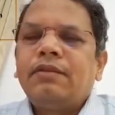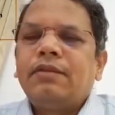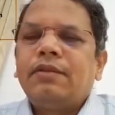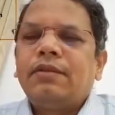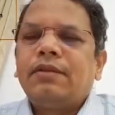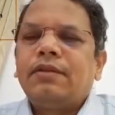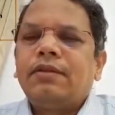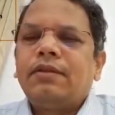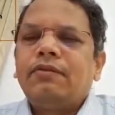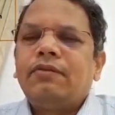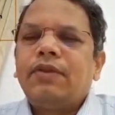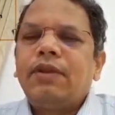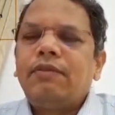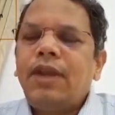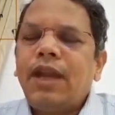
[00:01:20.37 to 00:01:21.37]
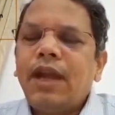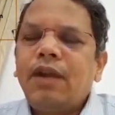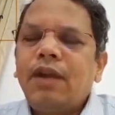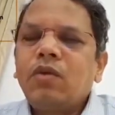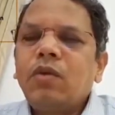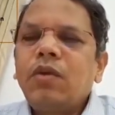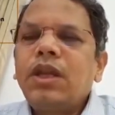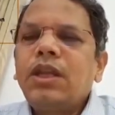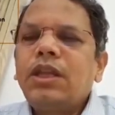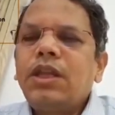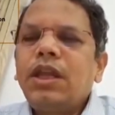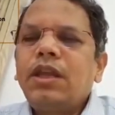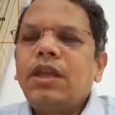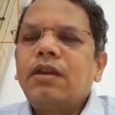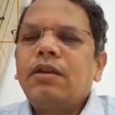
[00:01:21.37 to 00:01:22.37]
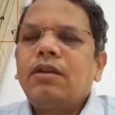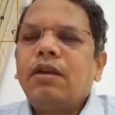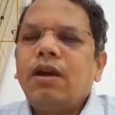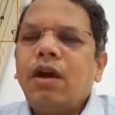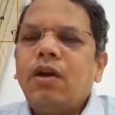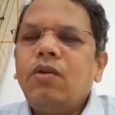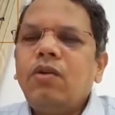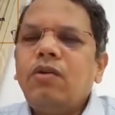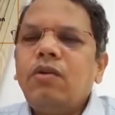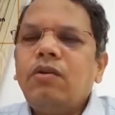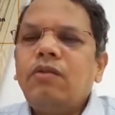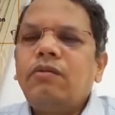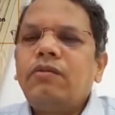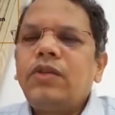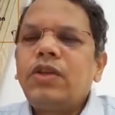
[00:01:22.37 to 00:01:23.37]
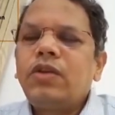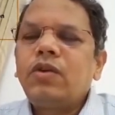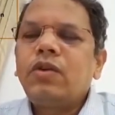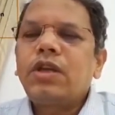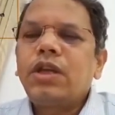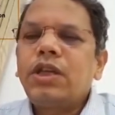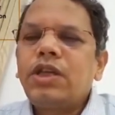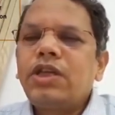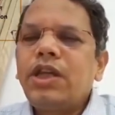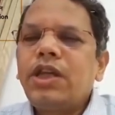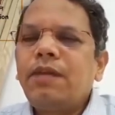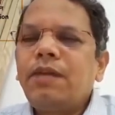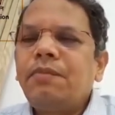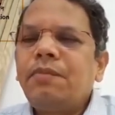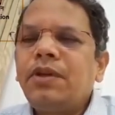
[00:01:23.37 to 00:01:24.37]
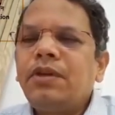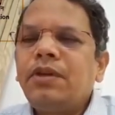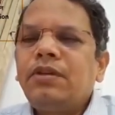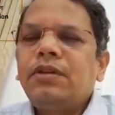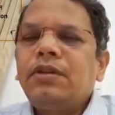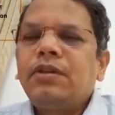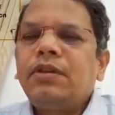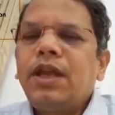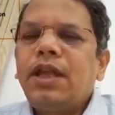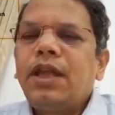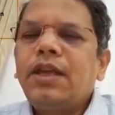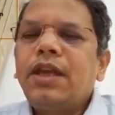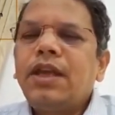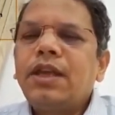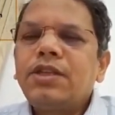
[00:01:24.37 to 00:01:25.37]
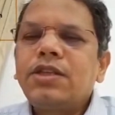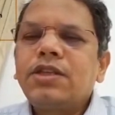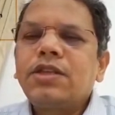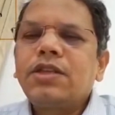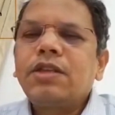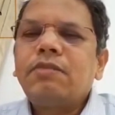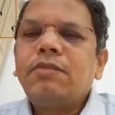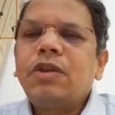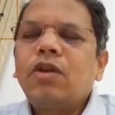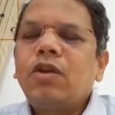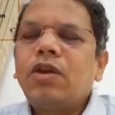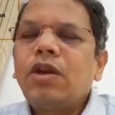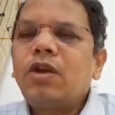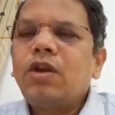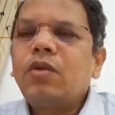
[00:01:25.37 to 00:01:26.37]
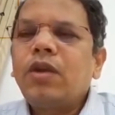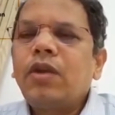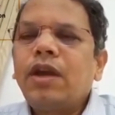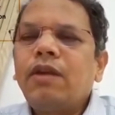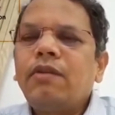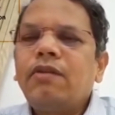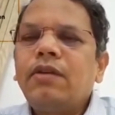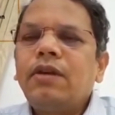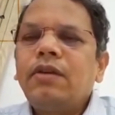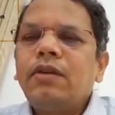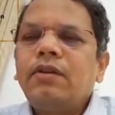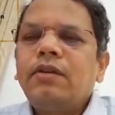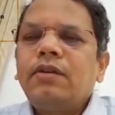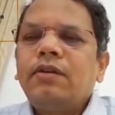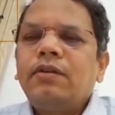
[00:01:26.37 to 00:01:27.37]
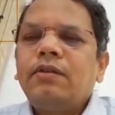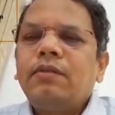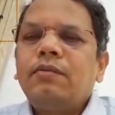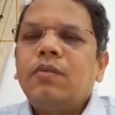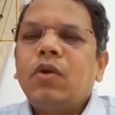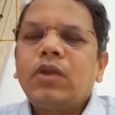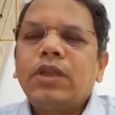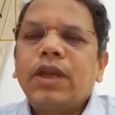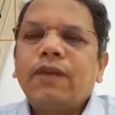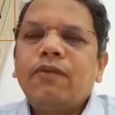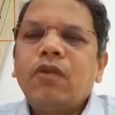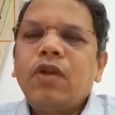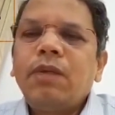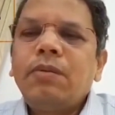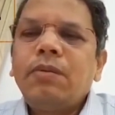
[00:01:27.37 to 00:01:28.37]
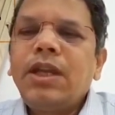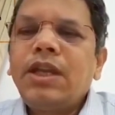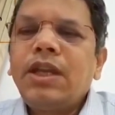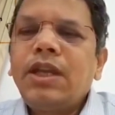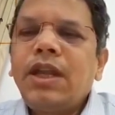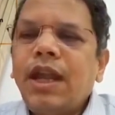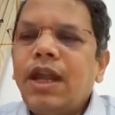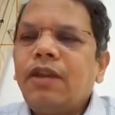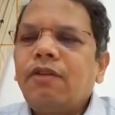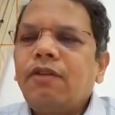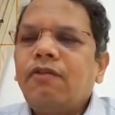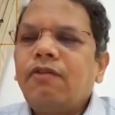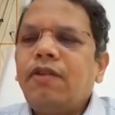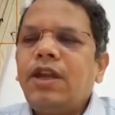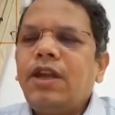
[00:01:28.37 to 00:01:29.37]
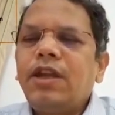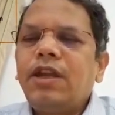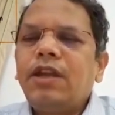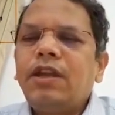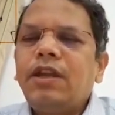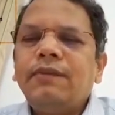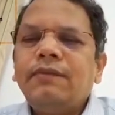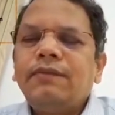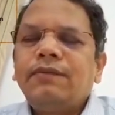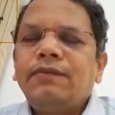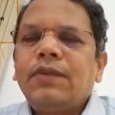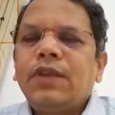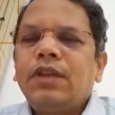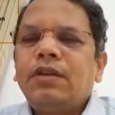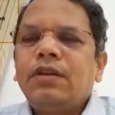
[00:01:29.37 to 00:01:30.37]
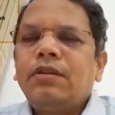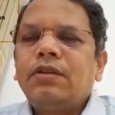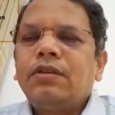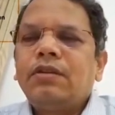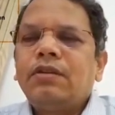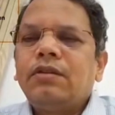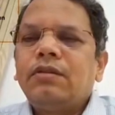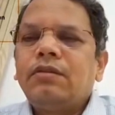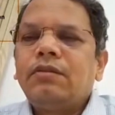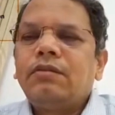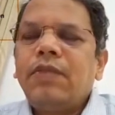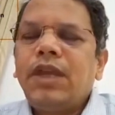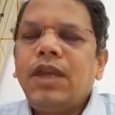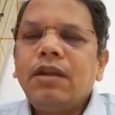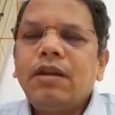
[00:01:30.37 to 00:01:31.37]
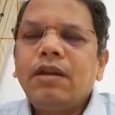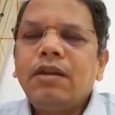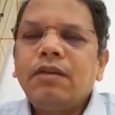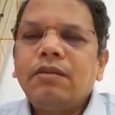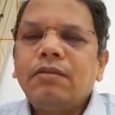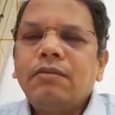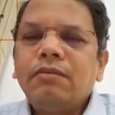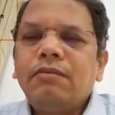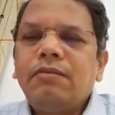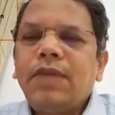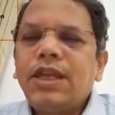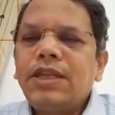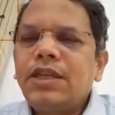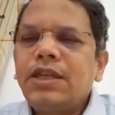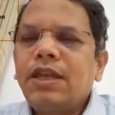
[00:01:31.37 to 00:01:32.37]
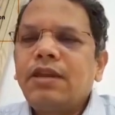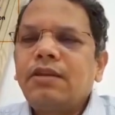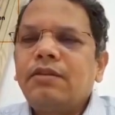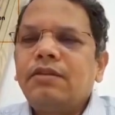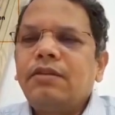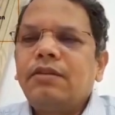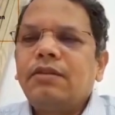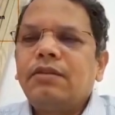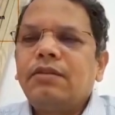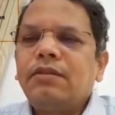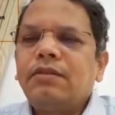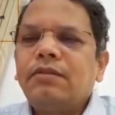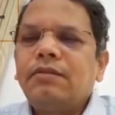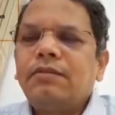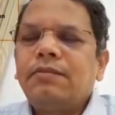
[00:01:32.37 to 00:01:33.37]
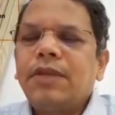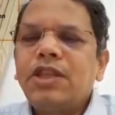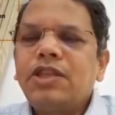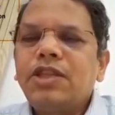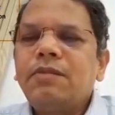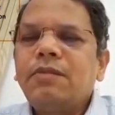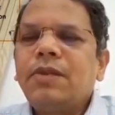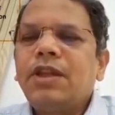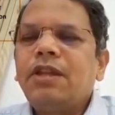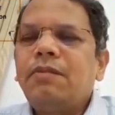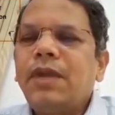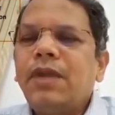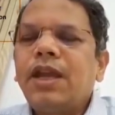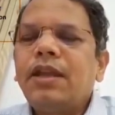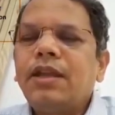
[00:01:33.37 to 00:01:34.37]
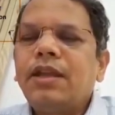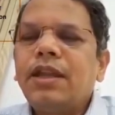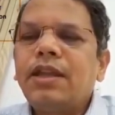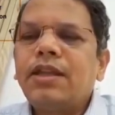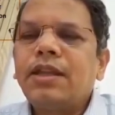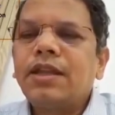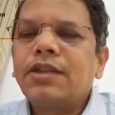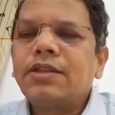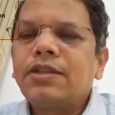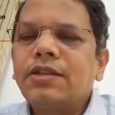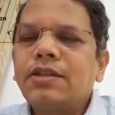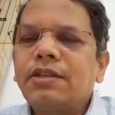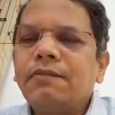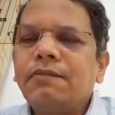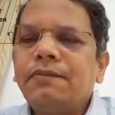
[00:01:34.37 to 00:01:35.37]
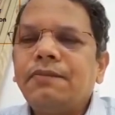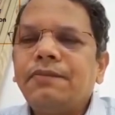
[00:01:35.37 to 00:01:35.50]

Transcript: Uh, we will have to rethink how we should reshape the healthcare system in order to have both affordability and quality uh, being the basic uh, principle behind the healthcare system.